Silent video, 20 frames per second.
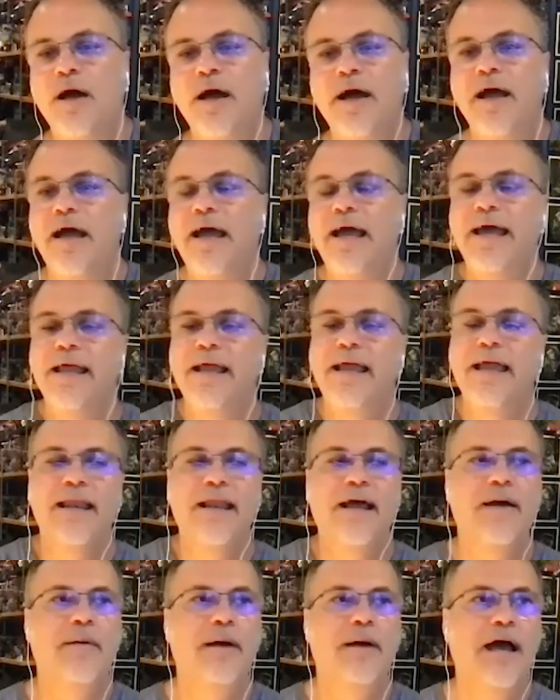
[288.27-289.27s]
I, I
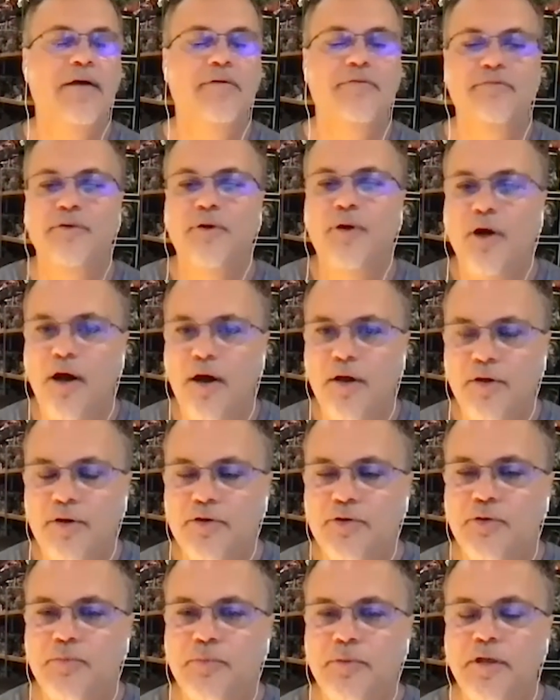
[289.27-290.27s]
again I, I, feel honored to